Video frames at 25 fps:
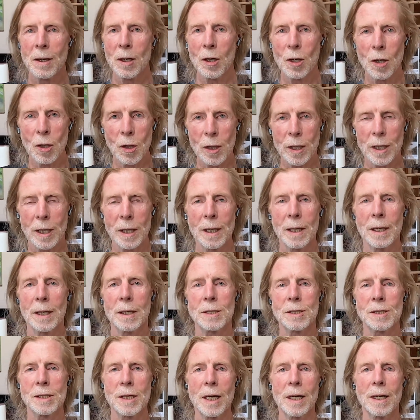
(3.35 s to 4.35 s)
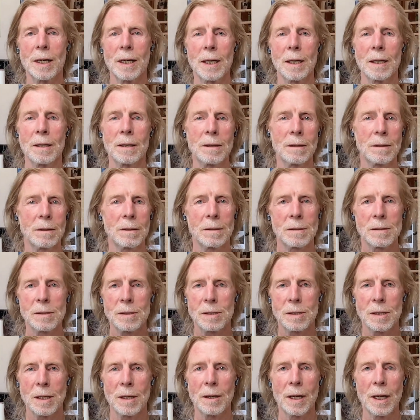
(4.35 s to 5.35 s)
You're looking at a setting,
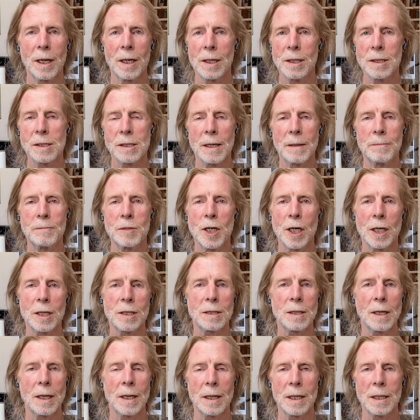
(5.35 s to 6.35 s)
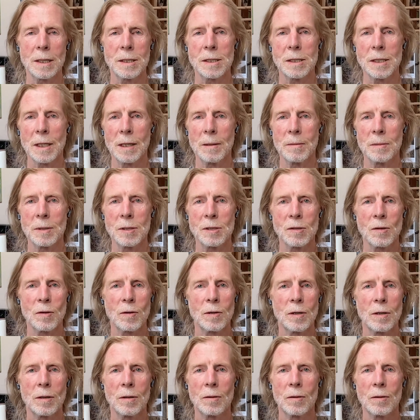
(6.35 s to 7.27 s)
any subject, and it seems